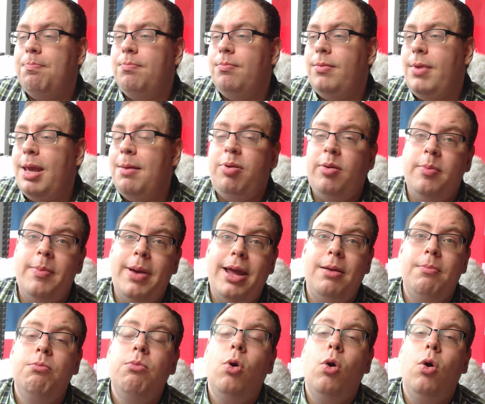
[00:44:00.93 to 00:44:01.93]

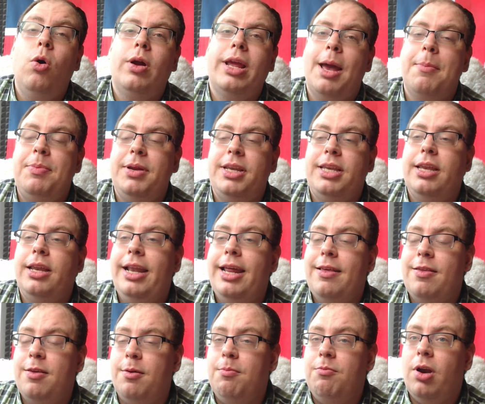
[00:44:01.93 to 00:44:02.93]
implement more
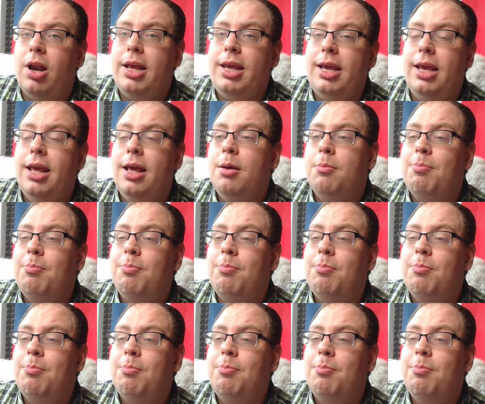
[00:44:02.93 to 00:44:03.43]
capitalism, right?